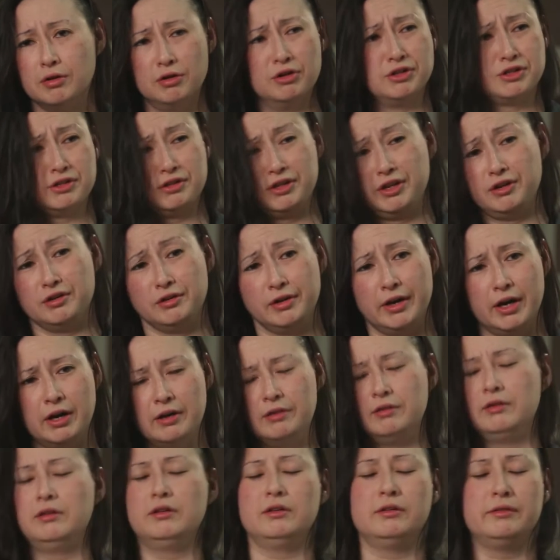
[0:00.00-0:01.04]
Oh, it's legal
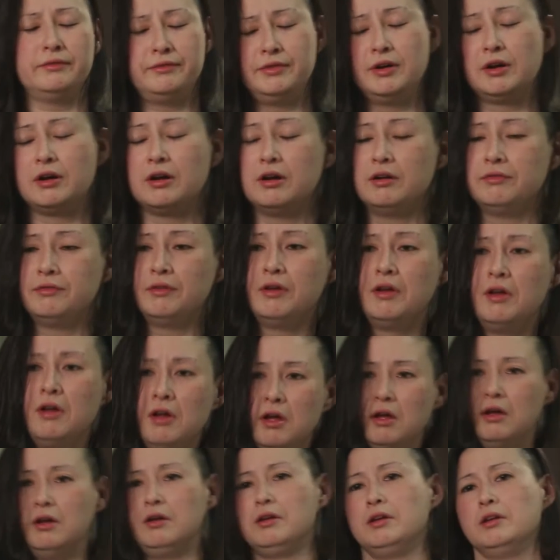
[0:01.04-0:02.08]
now. Oh, f*** off.
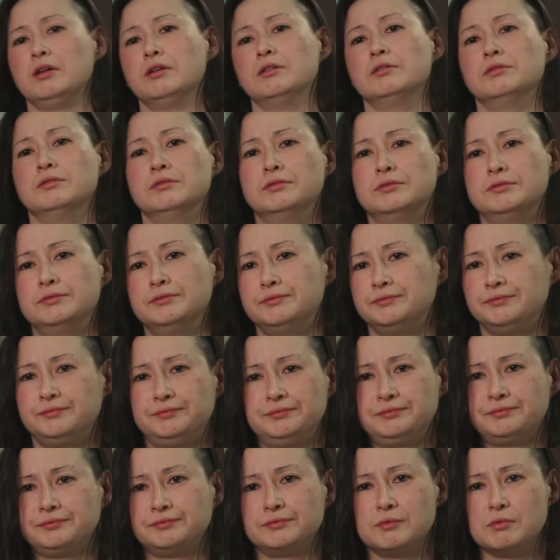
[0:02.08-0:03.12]
You know,
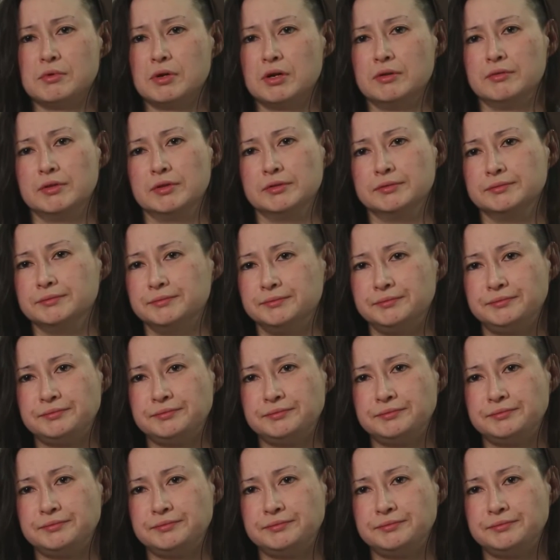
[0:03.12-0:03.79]
whatever.